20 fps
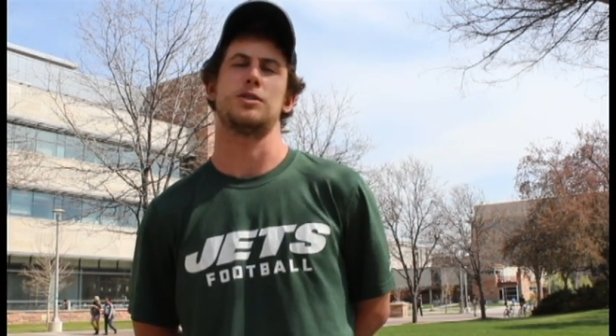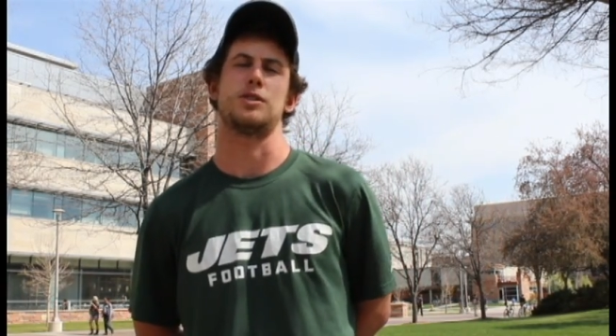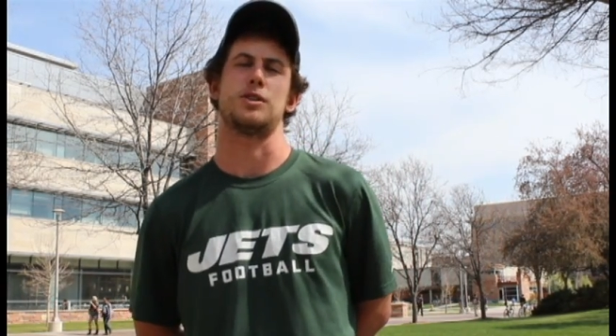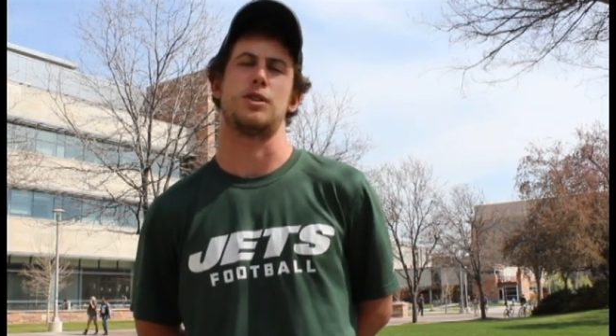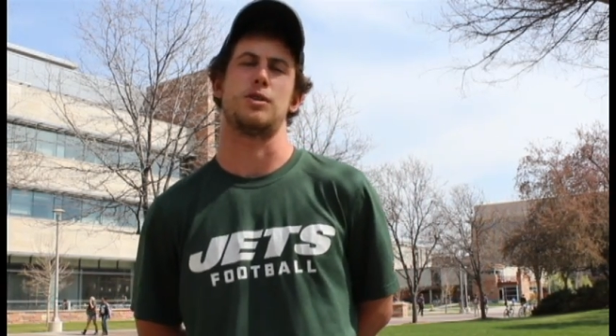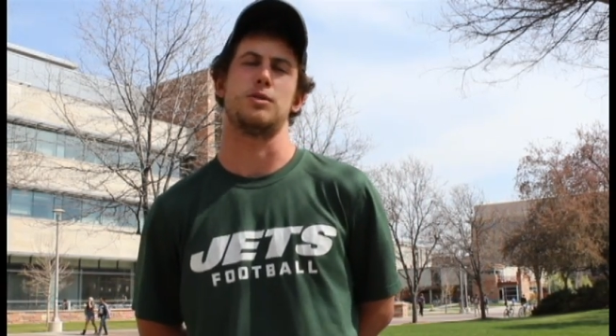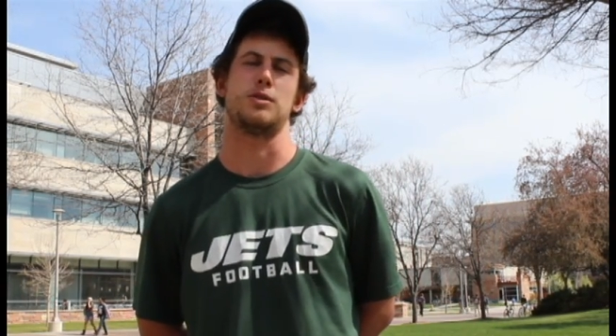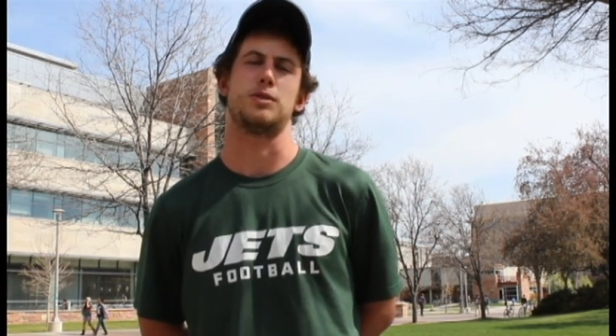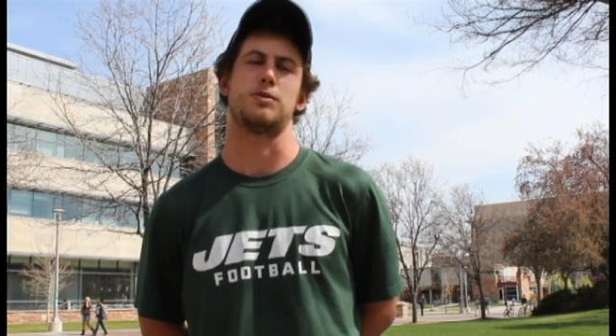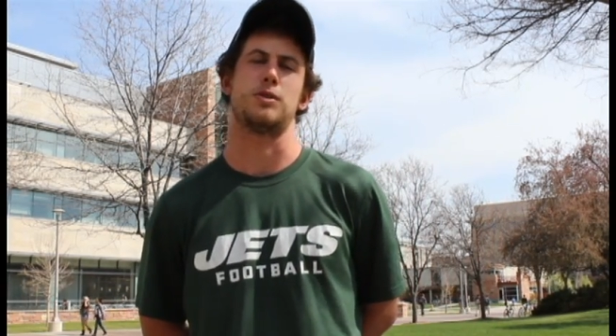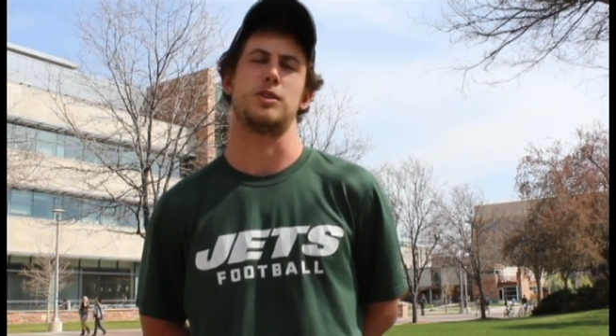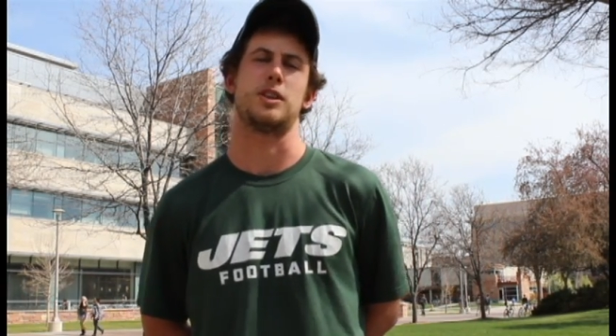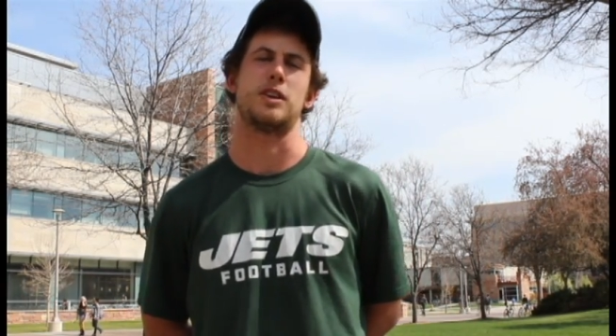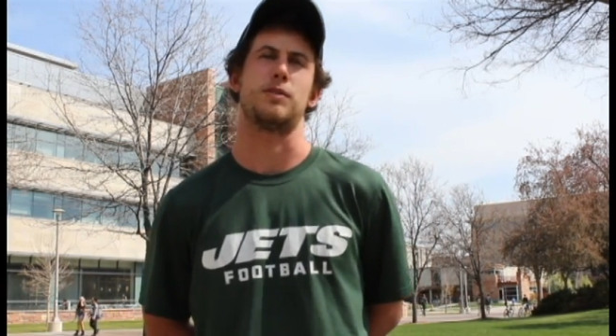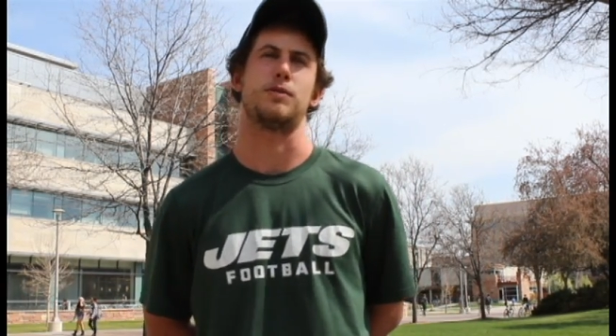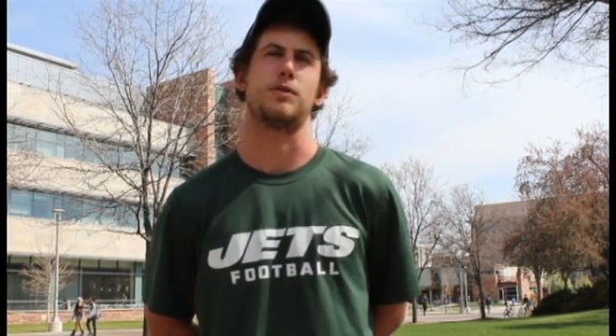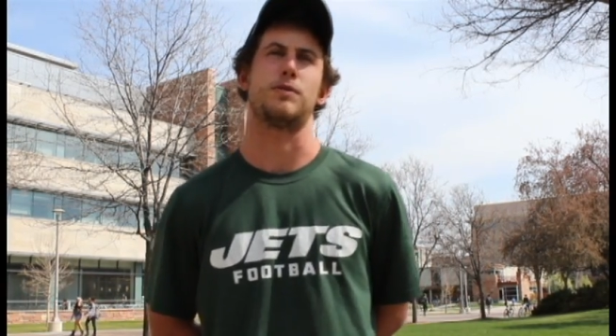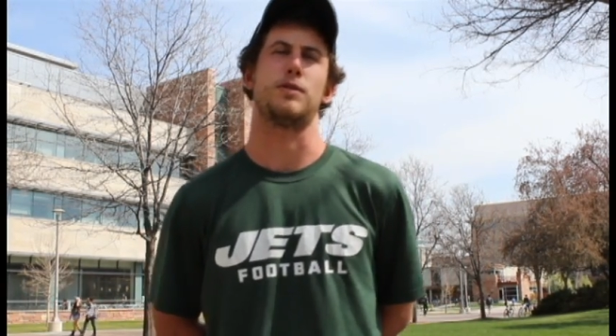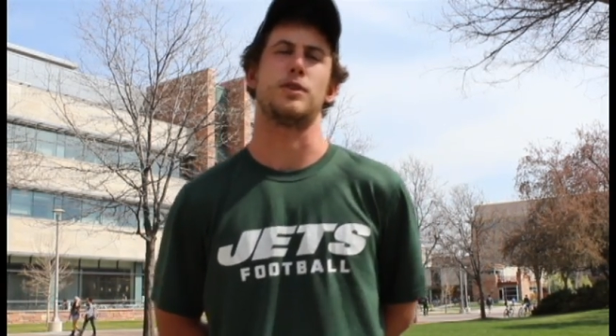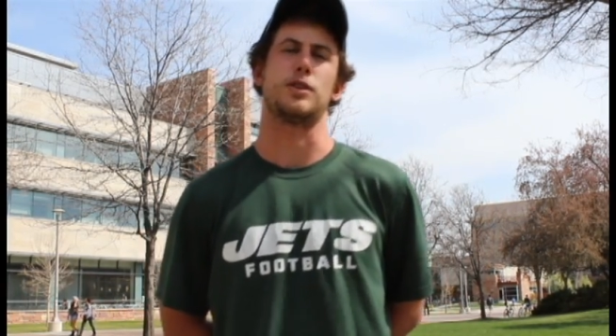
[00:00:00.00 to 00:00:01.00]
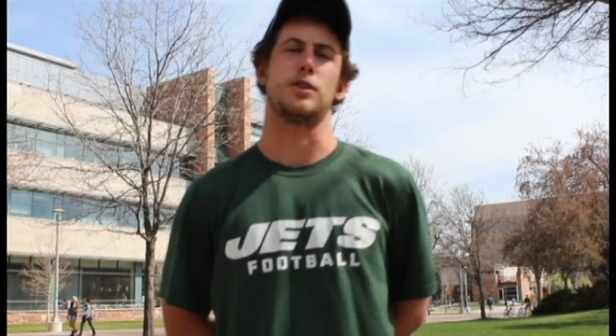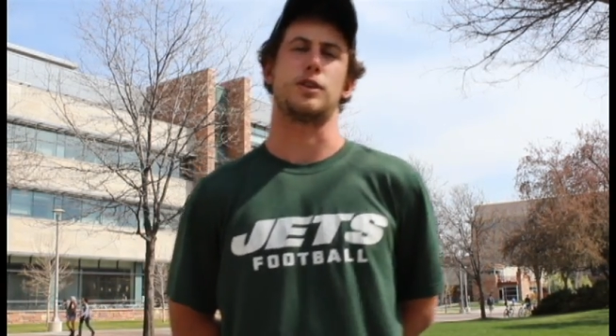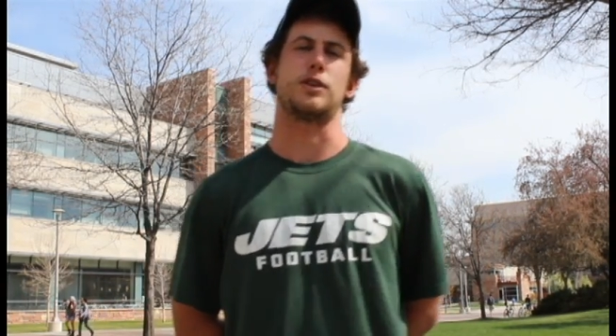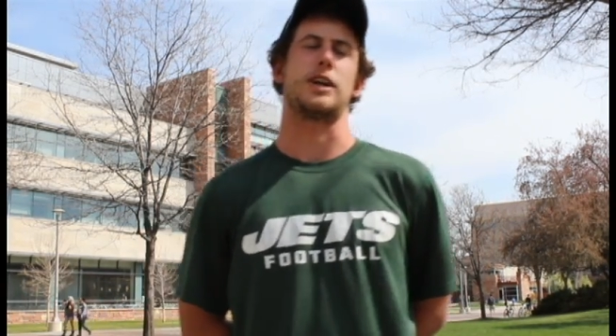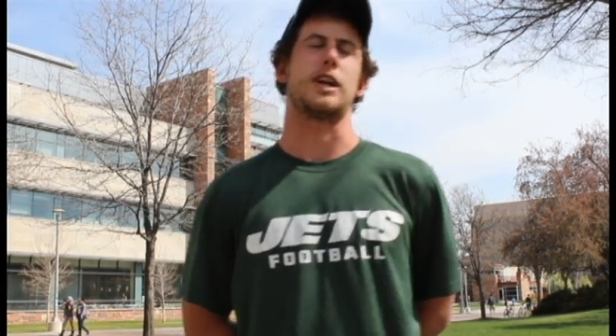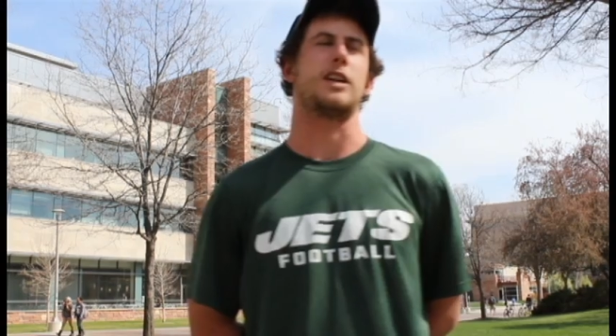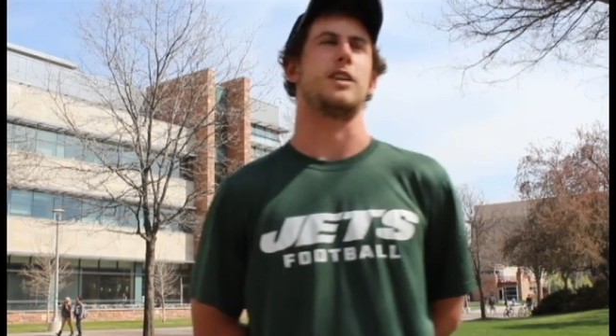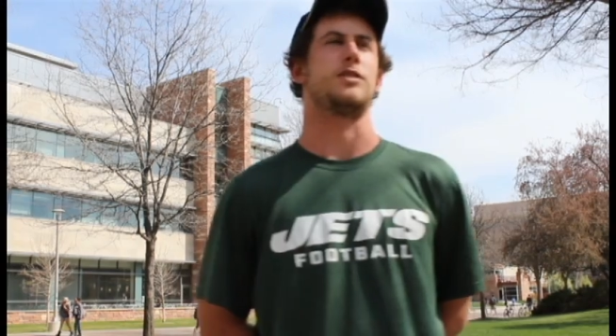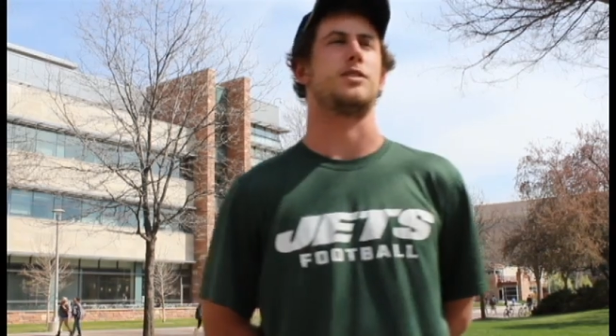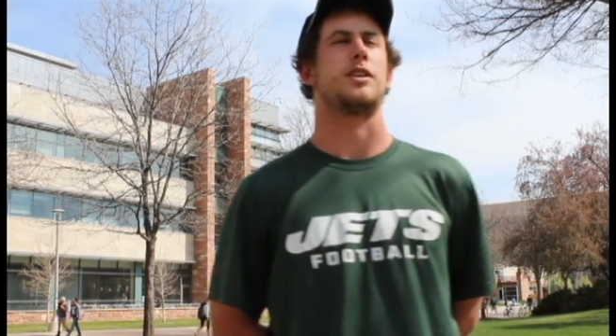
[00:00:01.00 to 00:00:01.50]
so it was definitely fun to
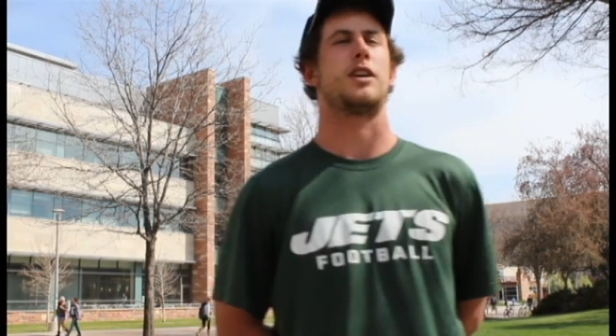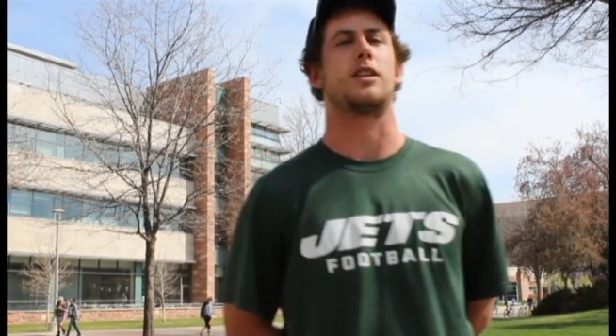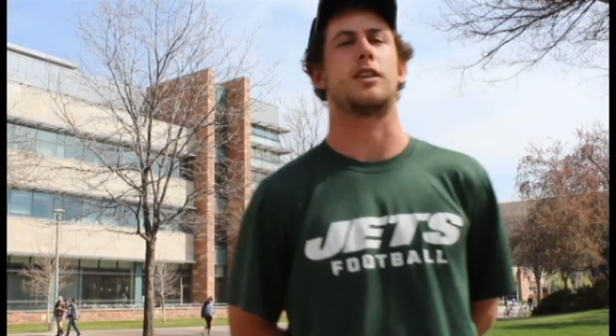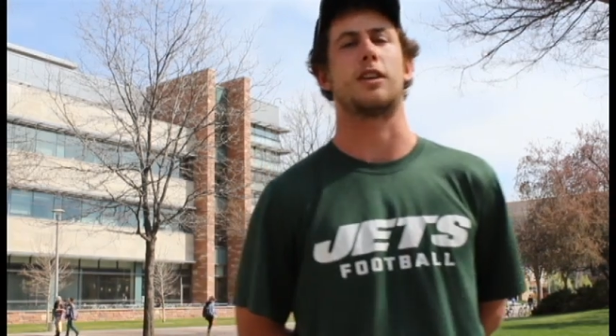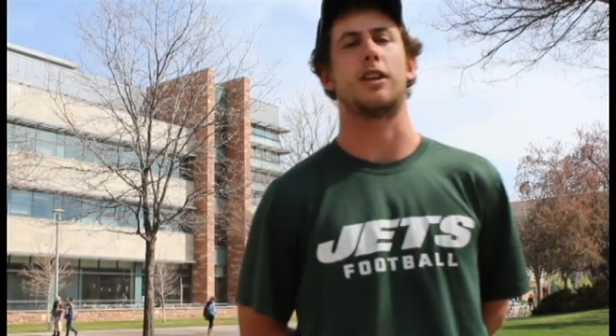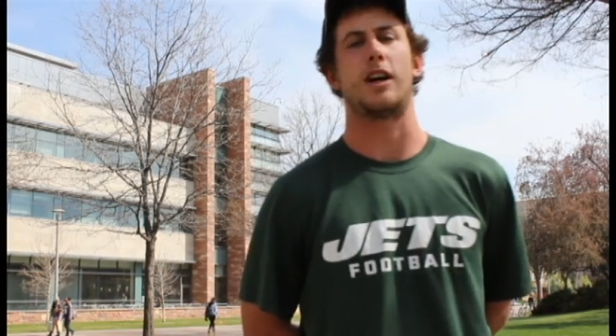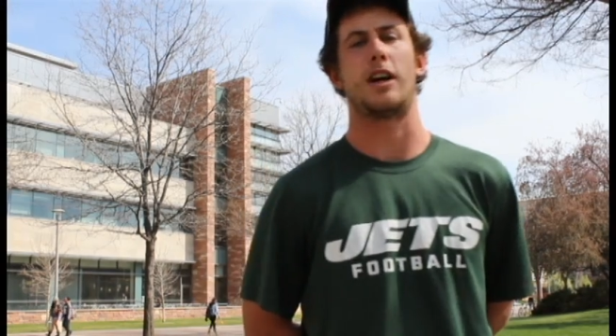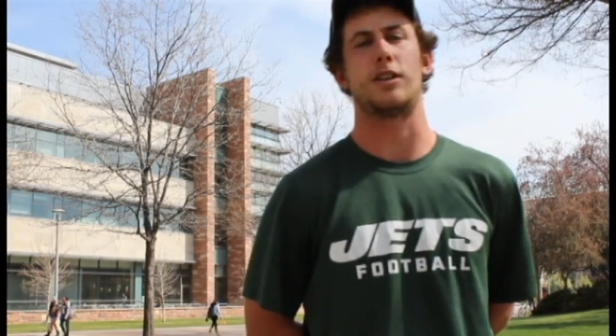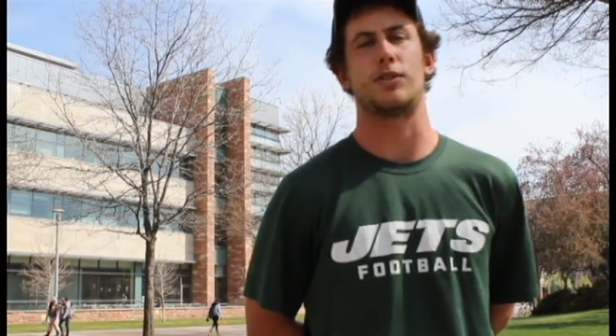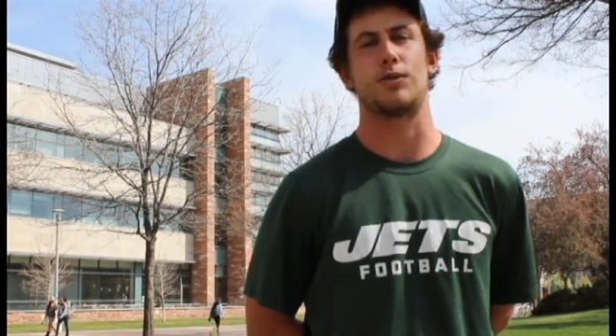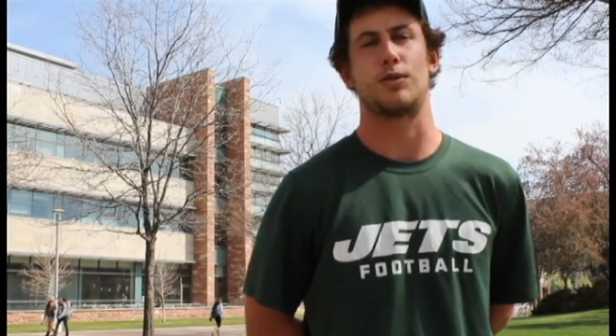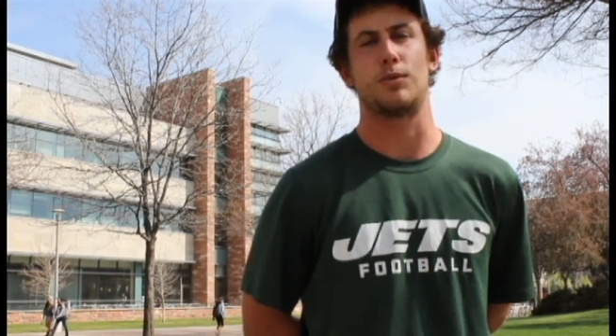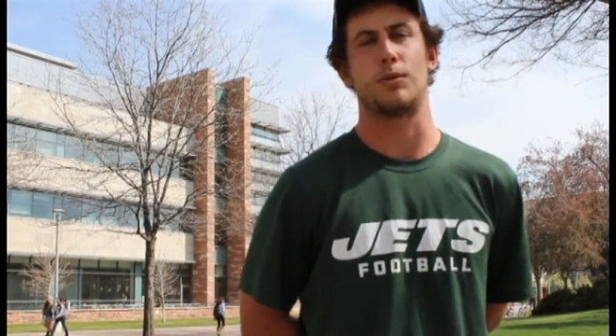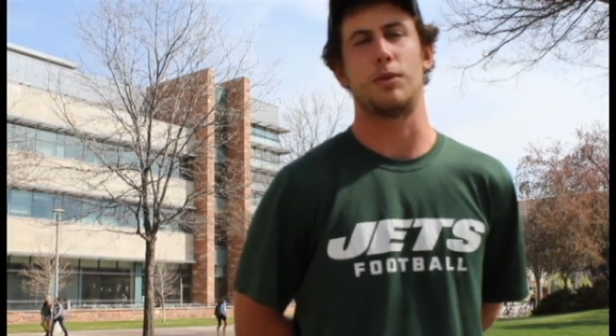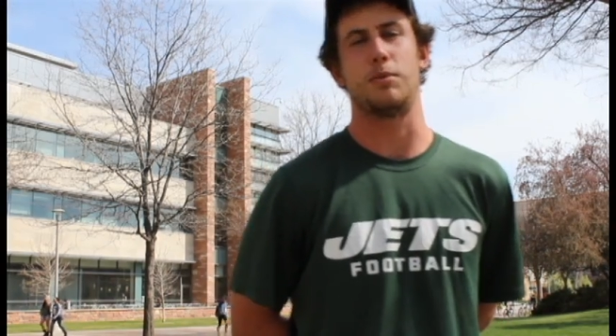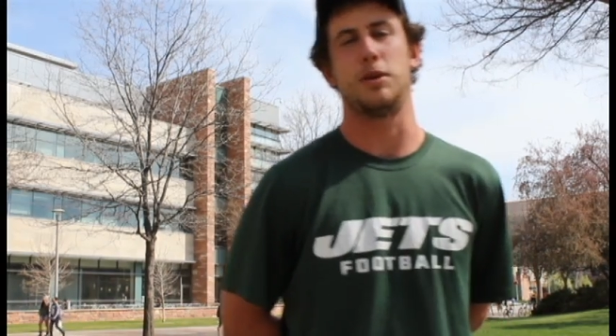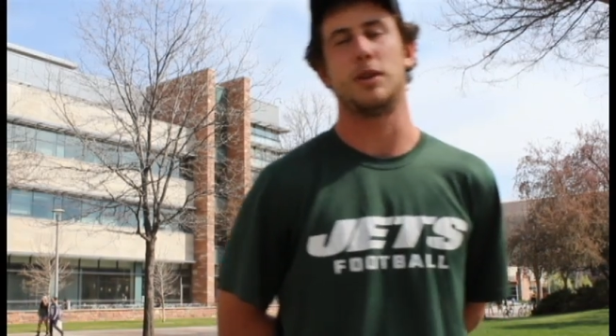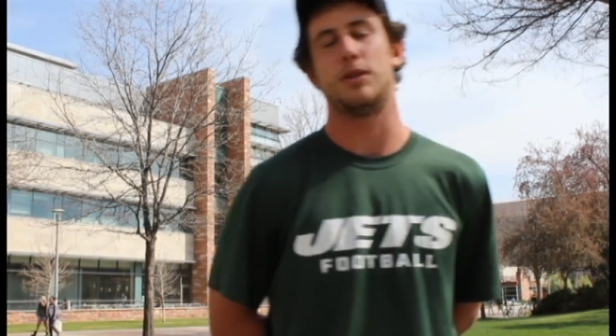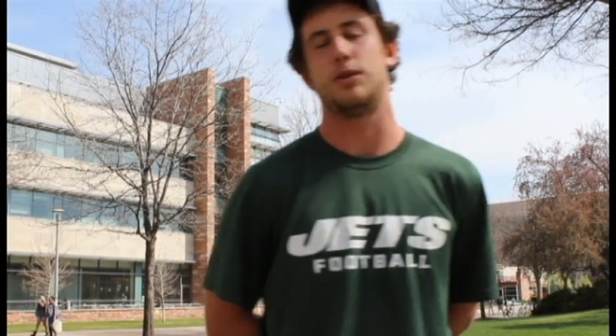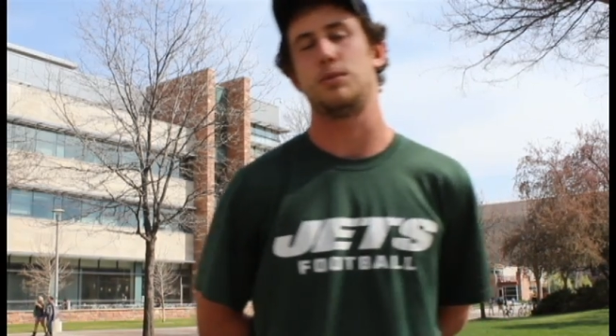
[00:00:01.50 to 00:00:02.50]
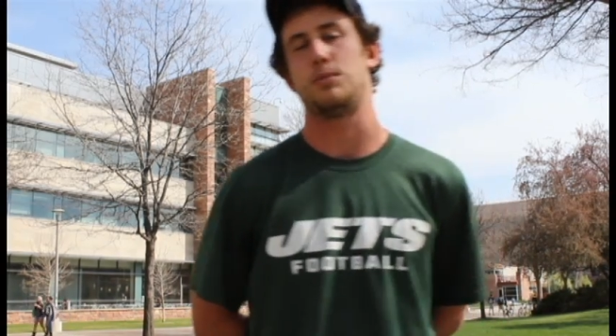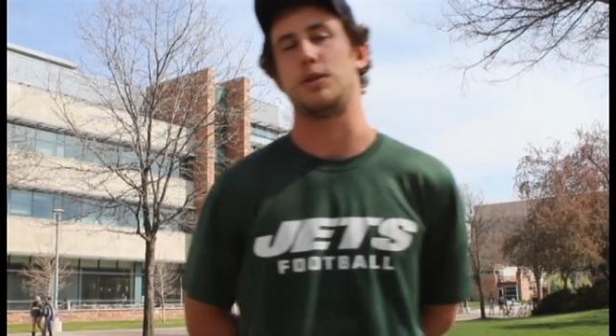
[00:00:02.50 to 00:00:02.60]
get outside the classroom and meet new